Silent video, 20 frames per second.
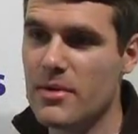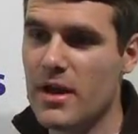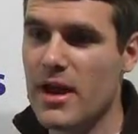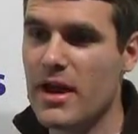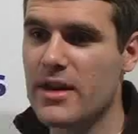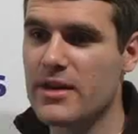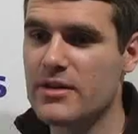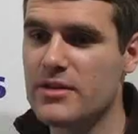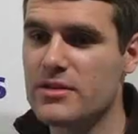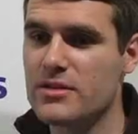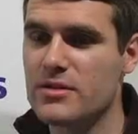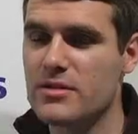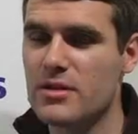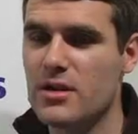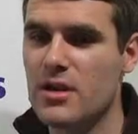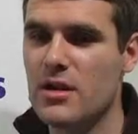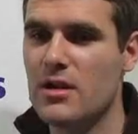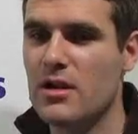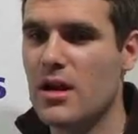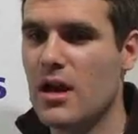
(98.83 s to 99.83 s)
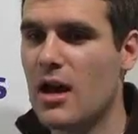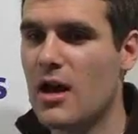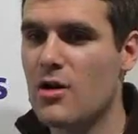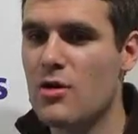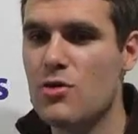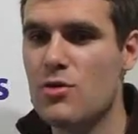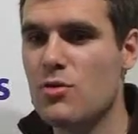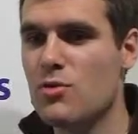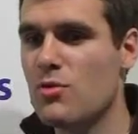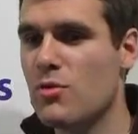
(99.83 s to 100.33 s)
and
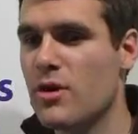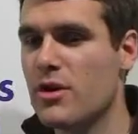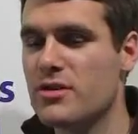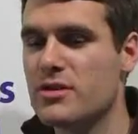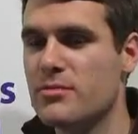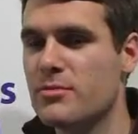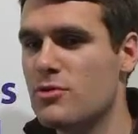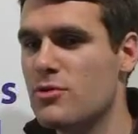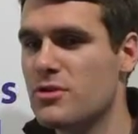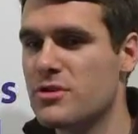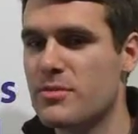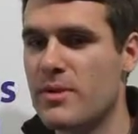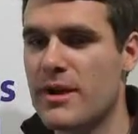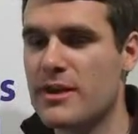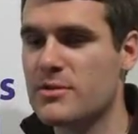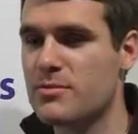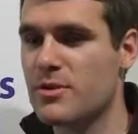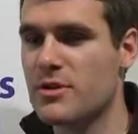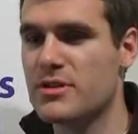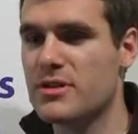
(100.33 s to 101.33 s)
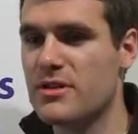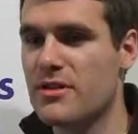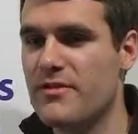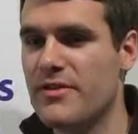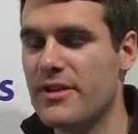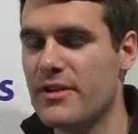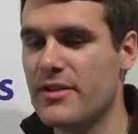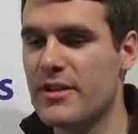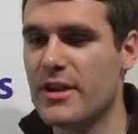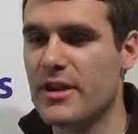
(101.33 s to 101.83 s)
who are some experts in the
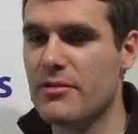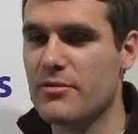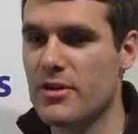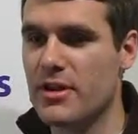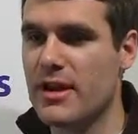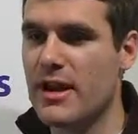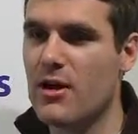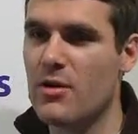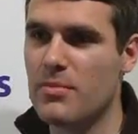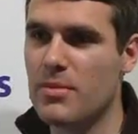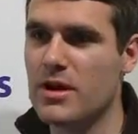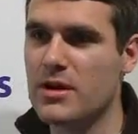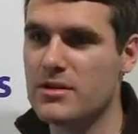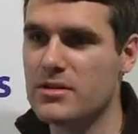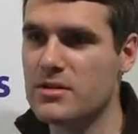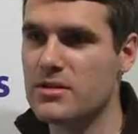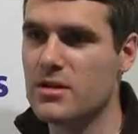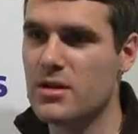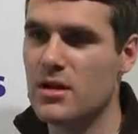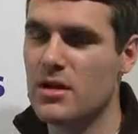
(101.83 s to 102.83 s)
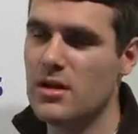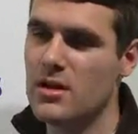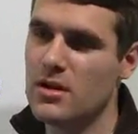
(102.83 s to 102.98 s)
field that can really help us